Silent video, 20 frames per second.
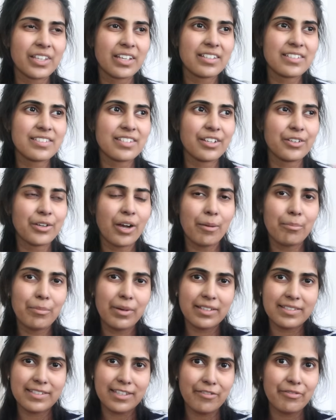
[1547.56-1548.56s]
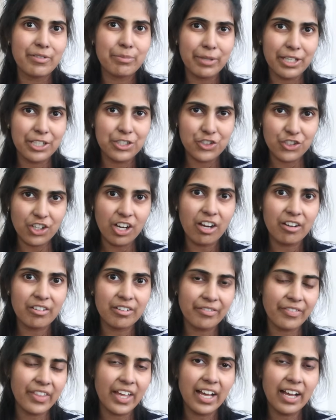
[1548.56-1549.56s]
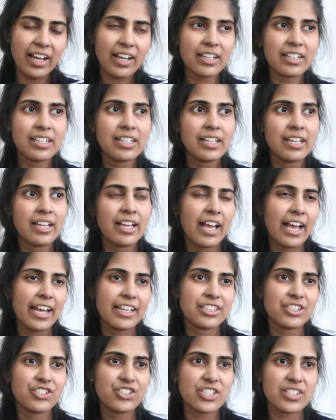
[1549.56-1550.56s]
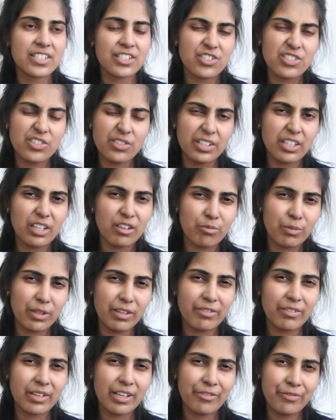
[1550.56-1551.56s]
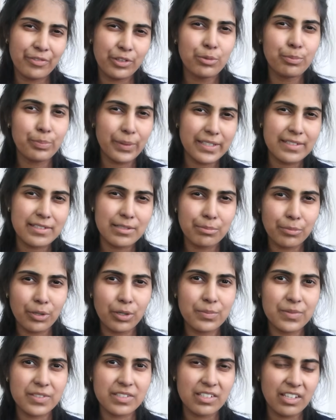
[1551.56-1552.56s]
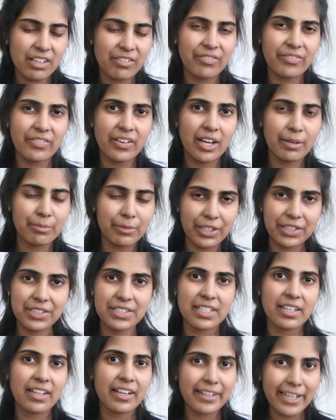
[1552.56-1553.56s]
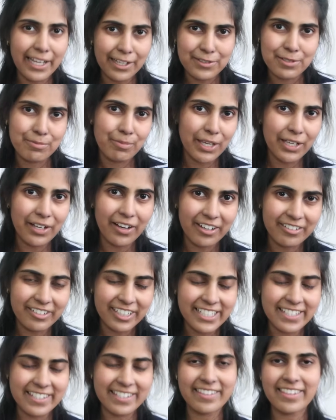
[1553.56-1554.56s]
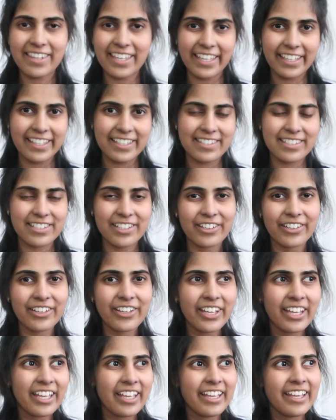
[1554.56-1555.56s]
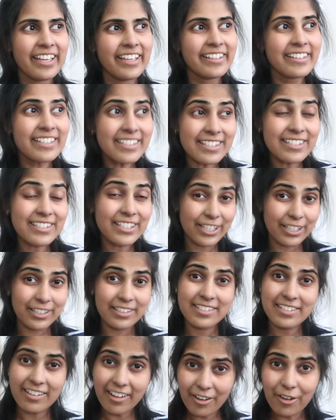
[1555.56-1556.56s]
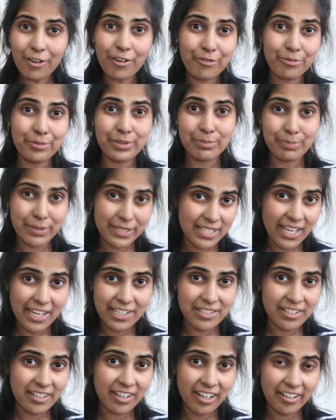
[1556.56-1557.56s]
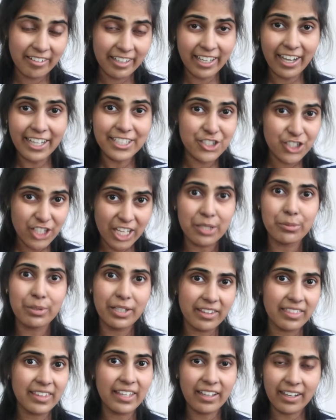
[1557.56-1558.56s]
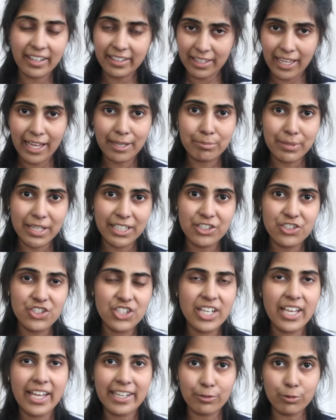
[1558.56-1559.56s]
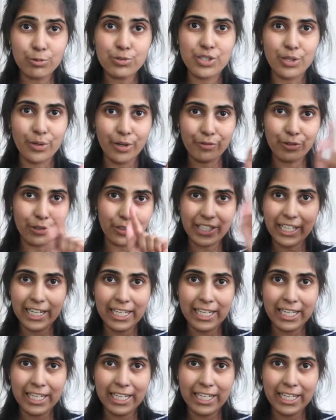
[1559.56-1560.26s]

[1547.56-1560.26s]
So Amma's given me a jar of that, and she said she's going to give me a few bits and bobs if I'm going to learn how to make curries and things. So this is good. Start off with potato curry. I genuinely think I can manage it, and also I've got the